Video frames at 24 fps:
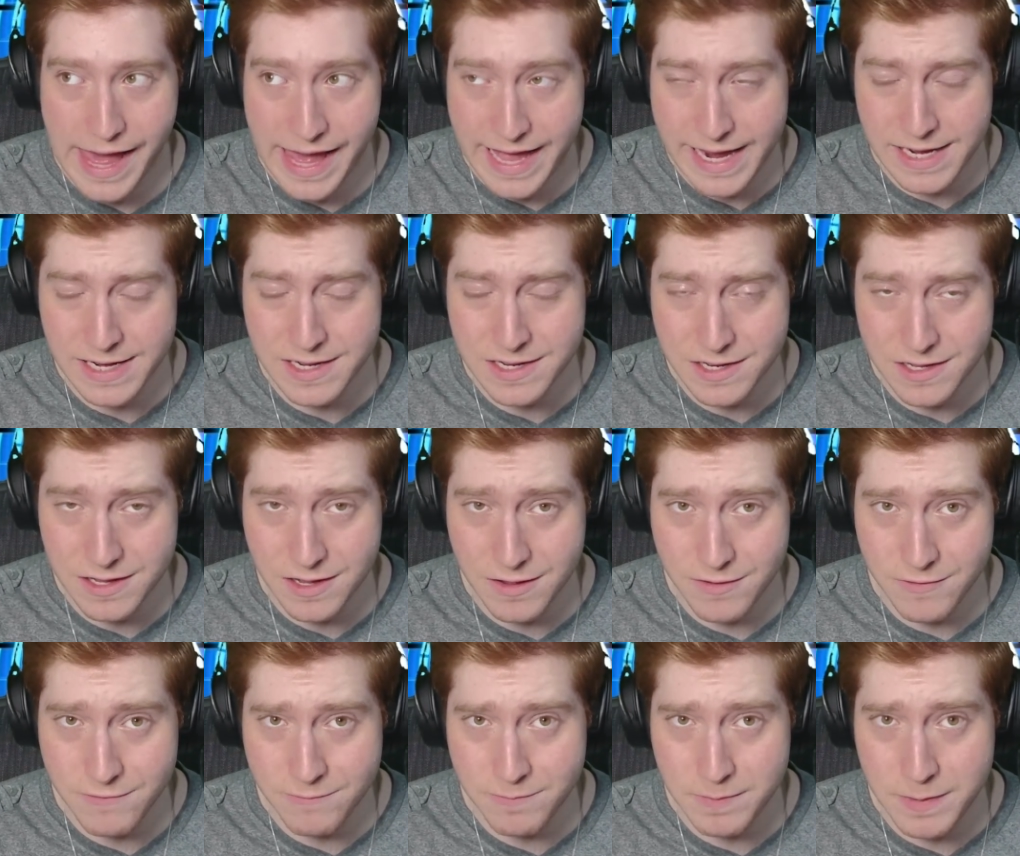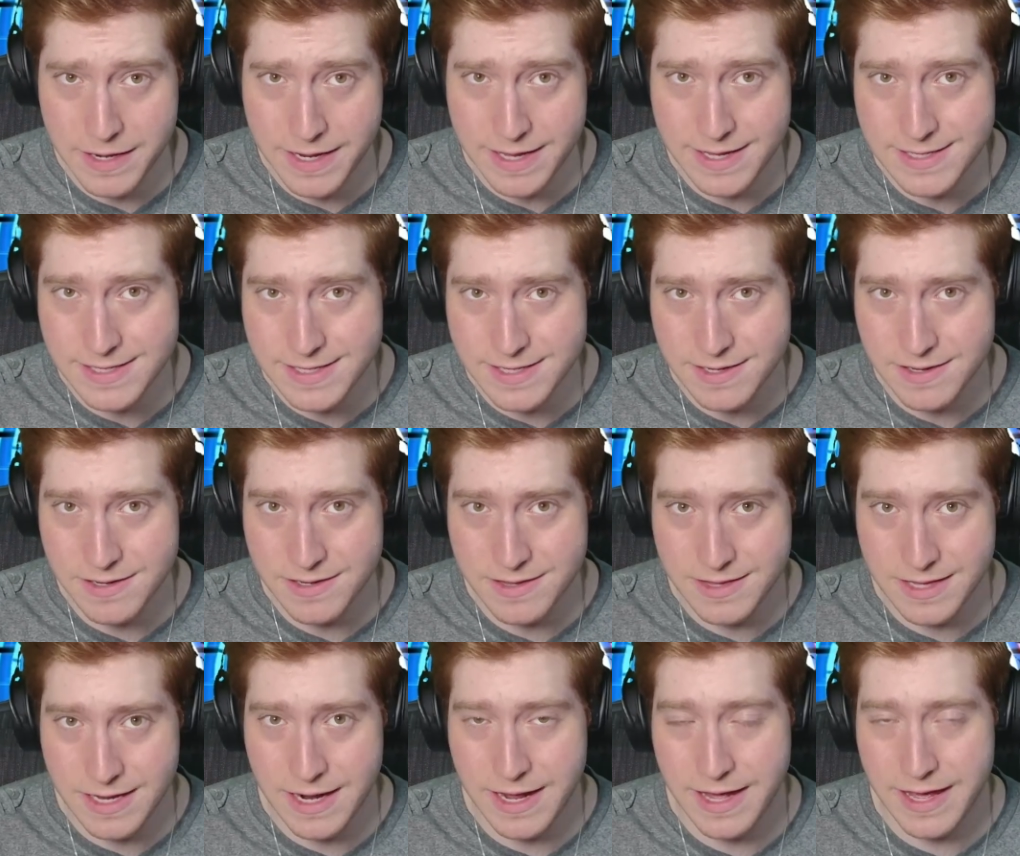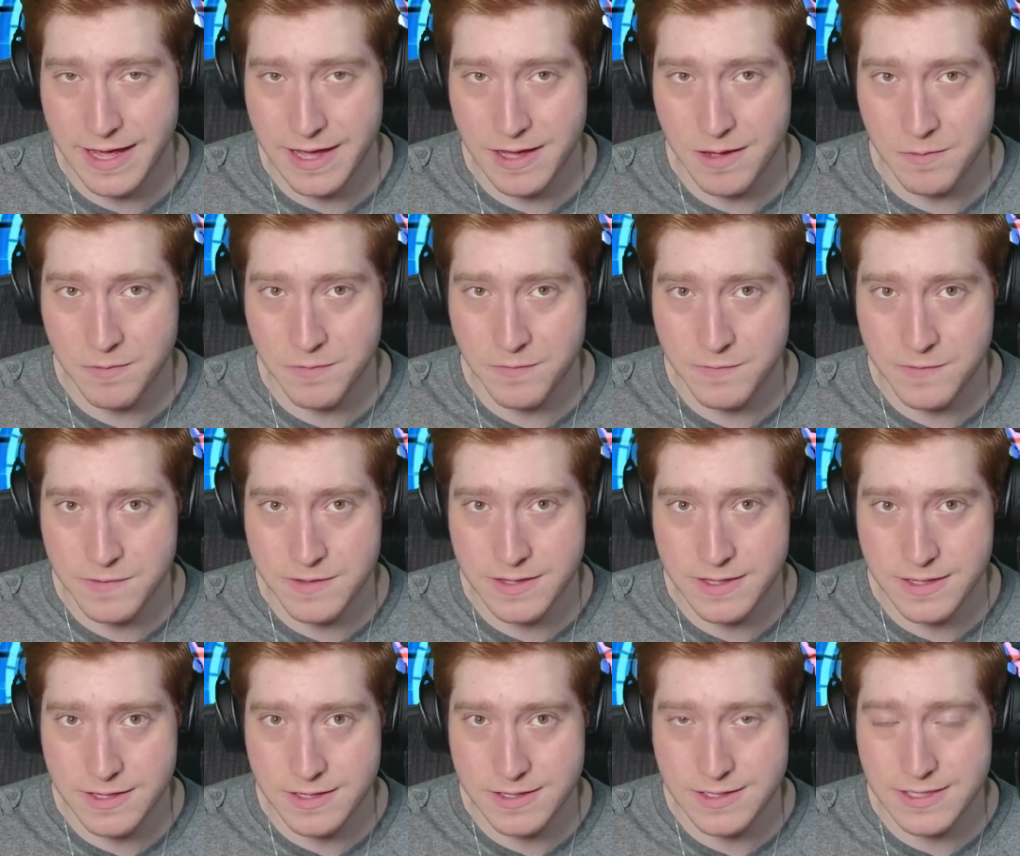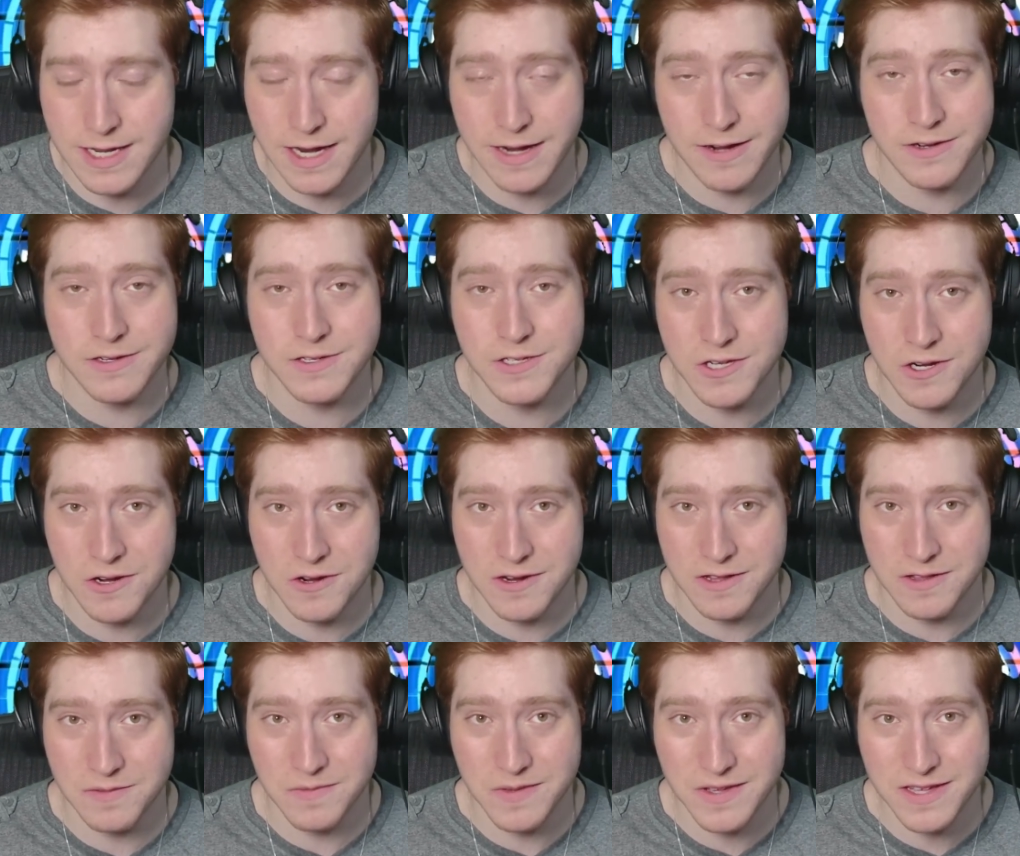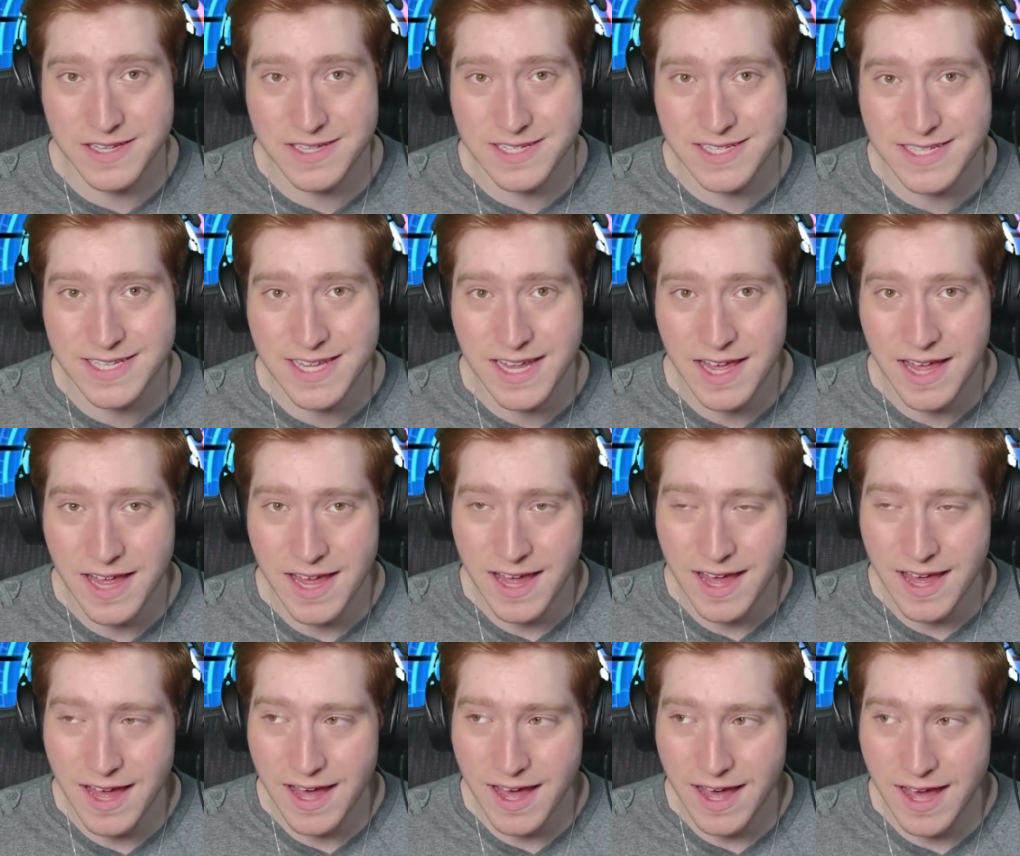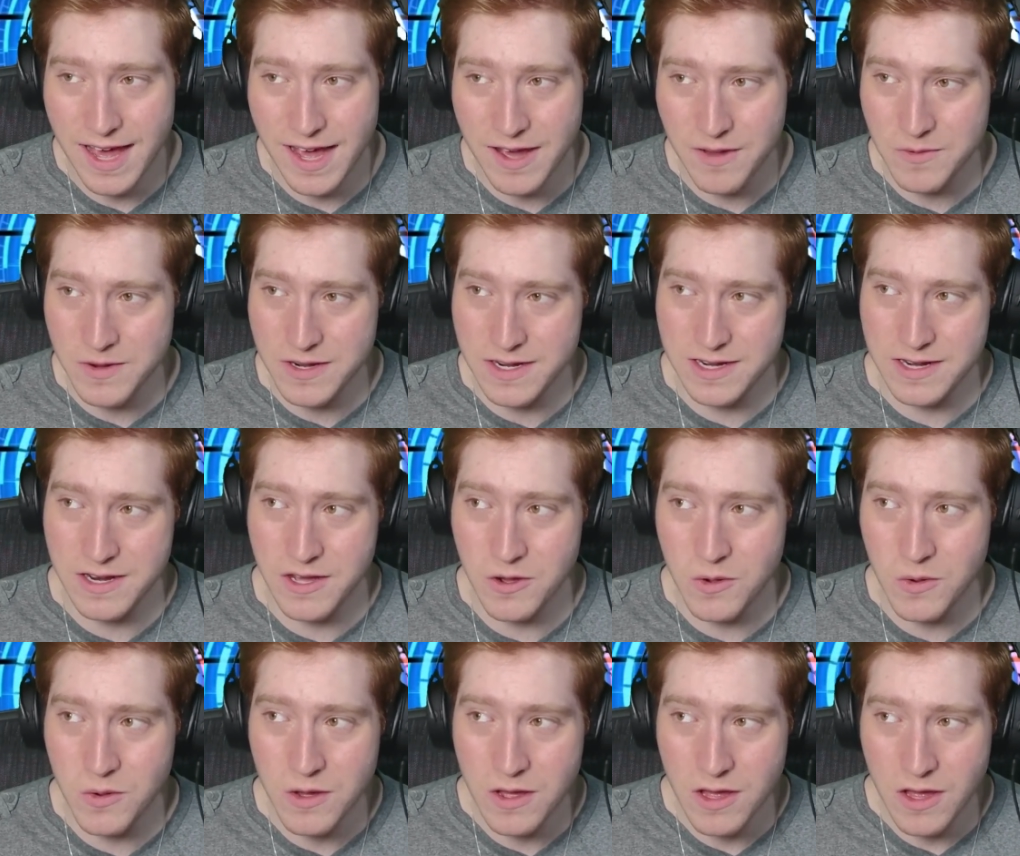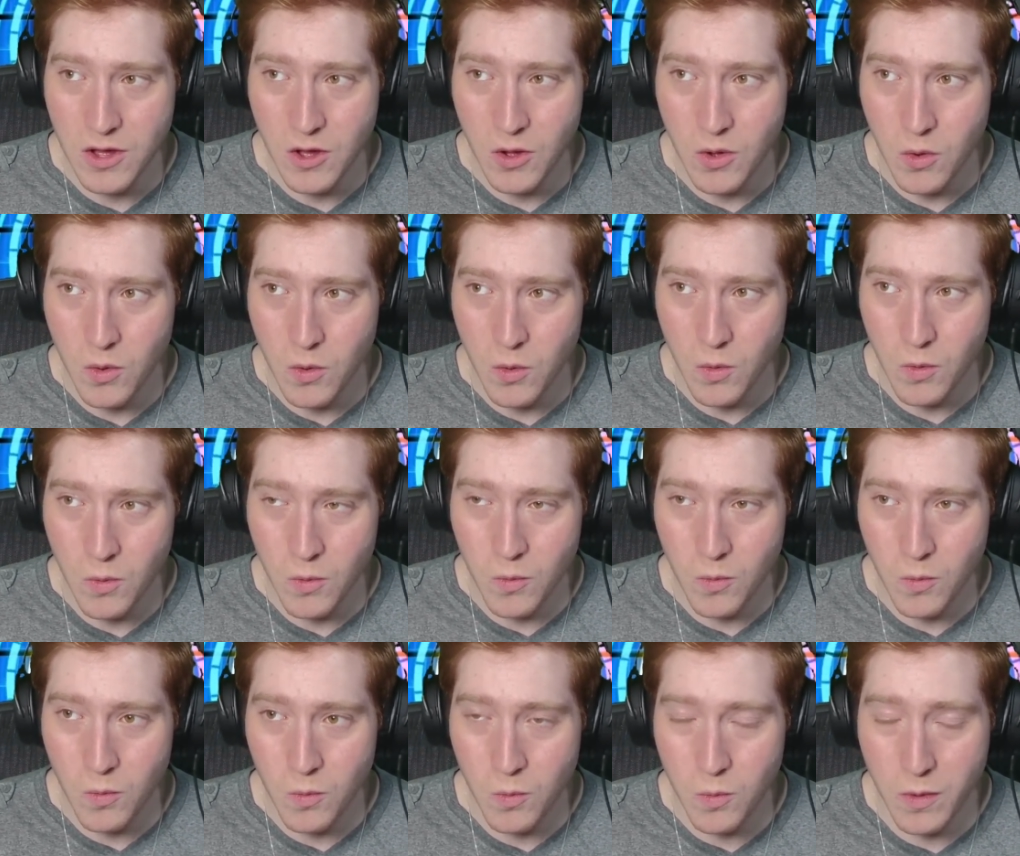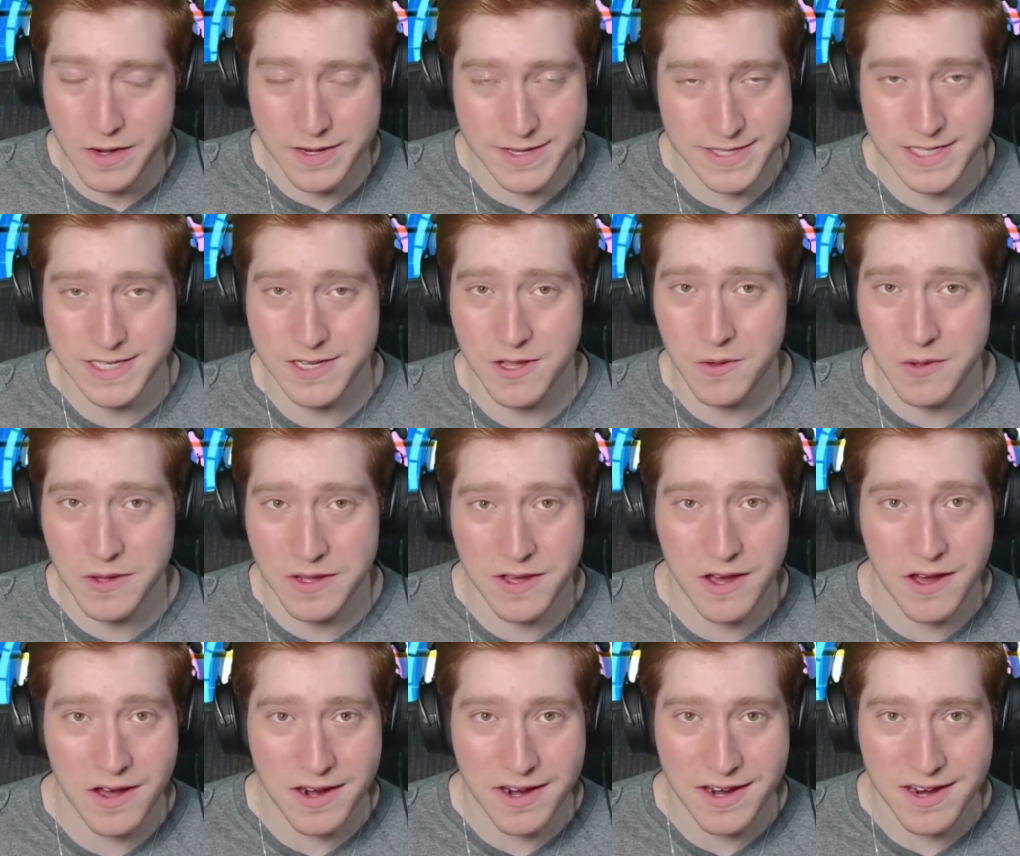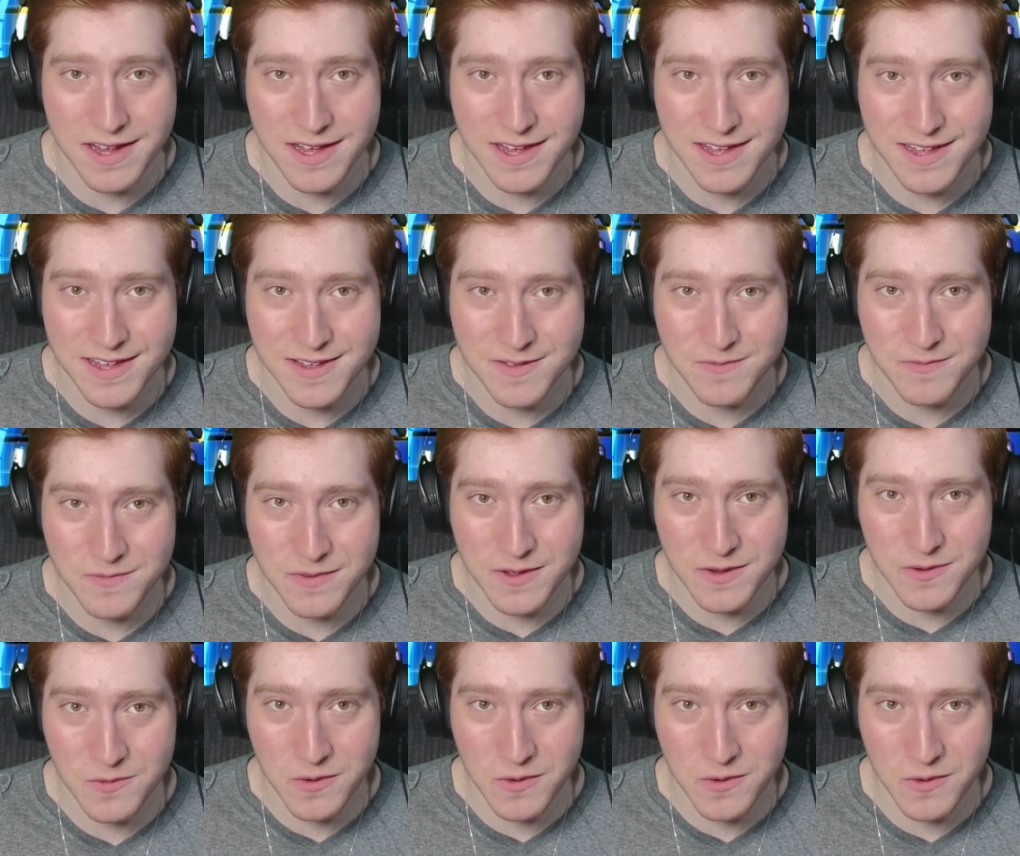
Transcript: end of Bonanza than I am for the entire journey, because I want to know what is going on. But